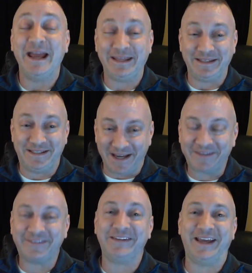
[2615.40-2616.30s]

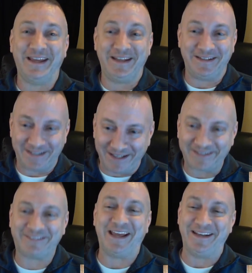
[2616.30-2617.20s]
Yes, and
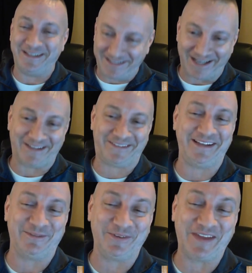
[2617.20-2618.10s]
yes, and yes.
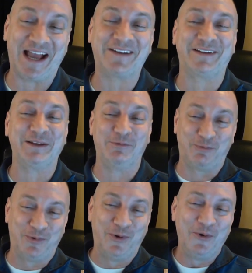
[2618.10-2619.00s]
It was actually
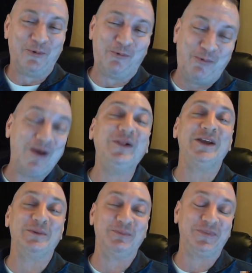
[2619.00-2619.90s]

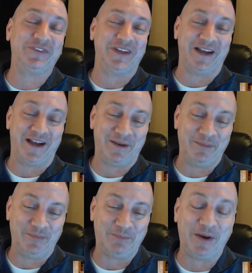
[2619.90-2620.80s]
Williams,
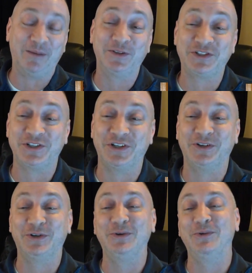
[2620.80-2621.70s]
the
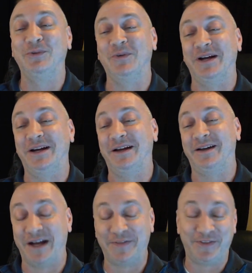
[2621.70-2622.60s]
publisher, who
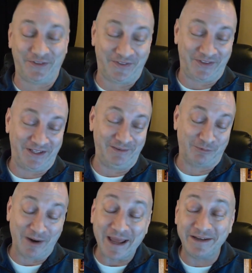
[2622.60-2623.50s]
got the
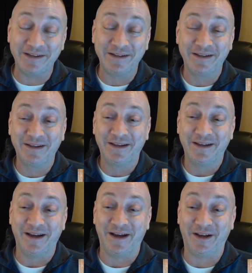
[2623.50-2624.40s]
red
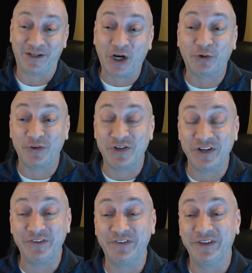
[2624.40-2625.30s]

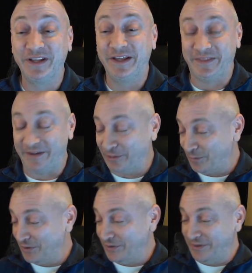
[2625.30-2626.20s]
cartridges. There
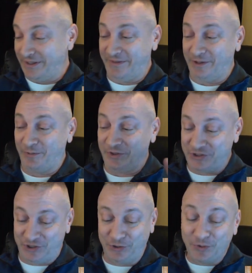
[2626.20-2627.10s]
were
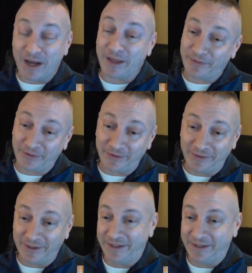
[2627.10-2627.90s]
two other